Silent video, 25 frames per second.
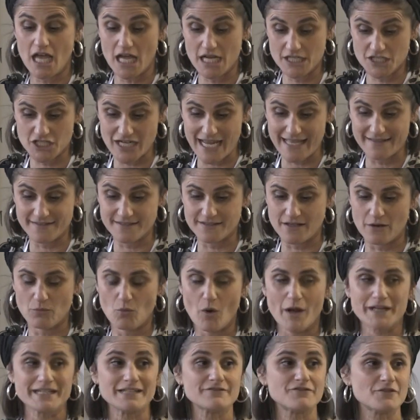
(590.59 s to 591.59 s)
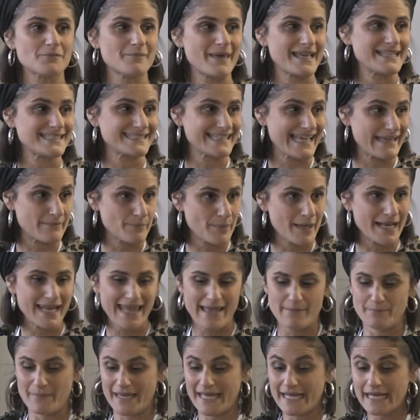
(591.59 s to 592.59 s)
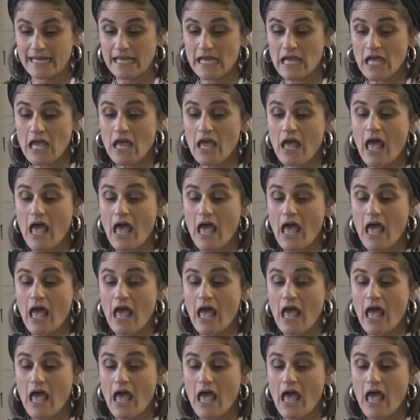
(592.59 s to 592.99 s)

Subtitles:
agenda, one even may say polemic.